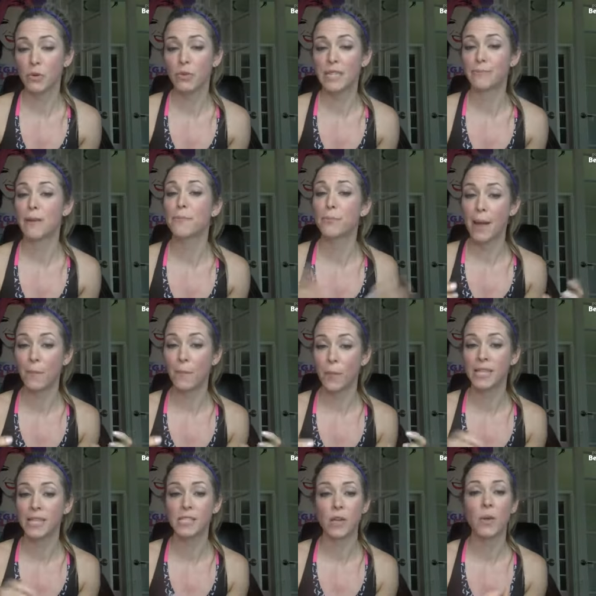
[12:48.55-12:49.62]
That's my prep
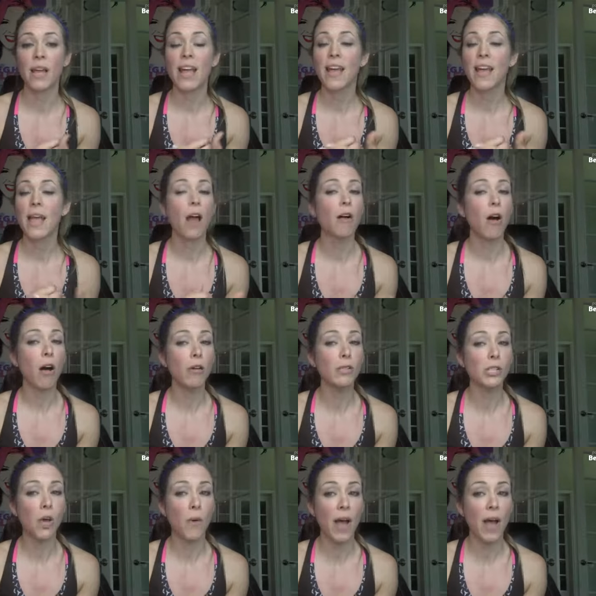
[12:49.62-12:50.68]
week. So, and I'll
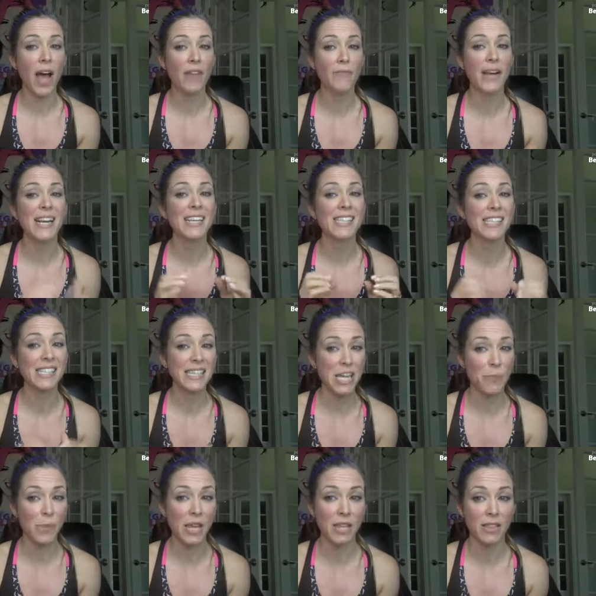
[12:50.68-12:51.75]
also have my
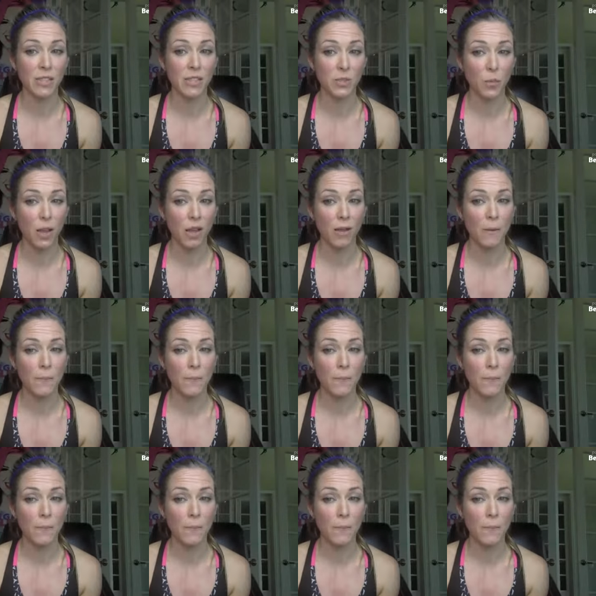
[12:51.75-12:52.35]
sneak peek this week,